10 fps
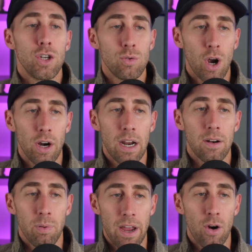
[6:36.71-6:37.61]
to
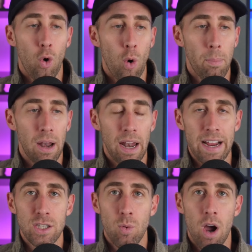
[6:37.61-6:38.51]
target player or
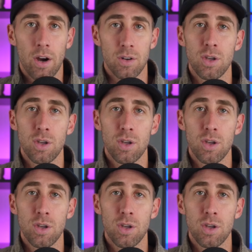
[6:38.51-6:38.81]
planeswalker.